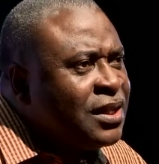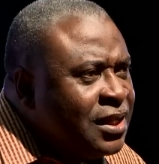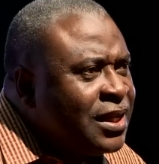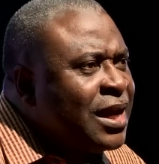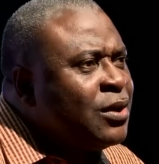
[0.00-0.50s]

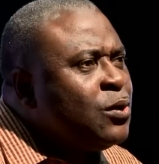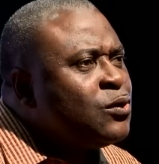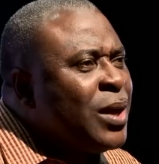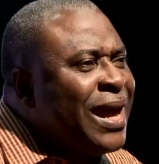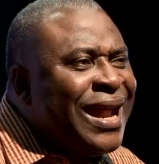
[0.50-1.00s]
he can go
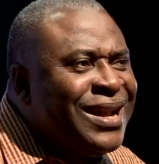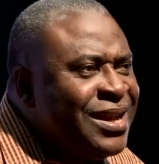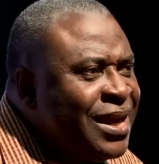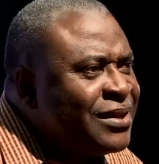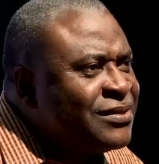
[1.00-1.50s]
to
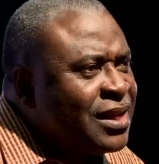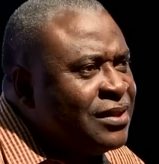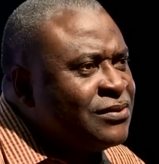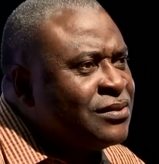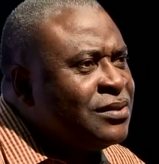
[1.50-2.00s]
any
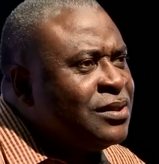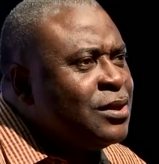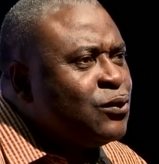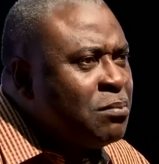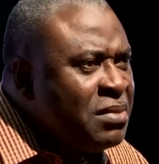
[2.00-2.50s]
extent
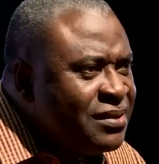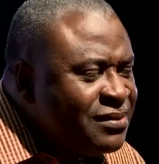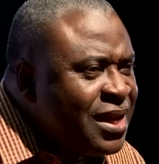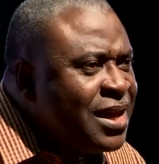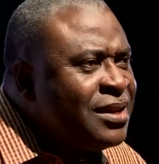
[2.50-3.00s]
to
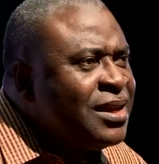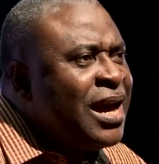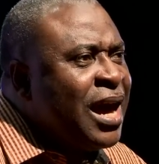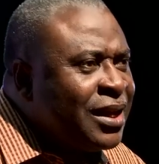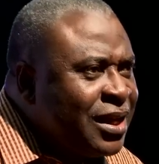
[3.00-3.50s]
maintain
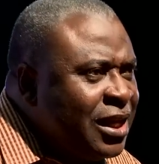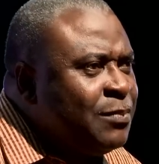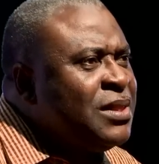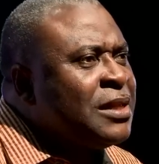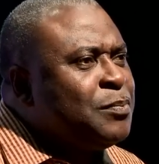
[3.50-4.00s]
and
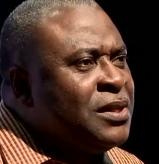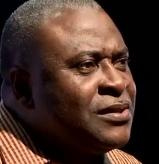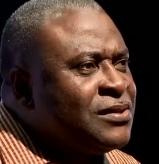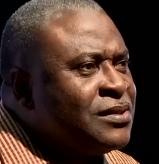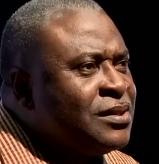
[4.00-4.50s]
keep that
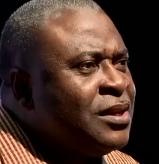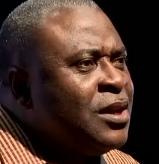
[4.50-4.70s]
peace,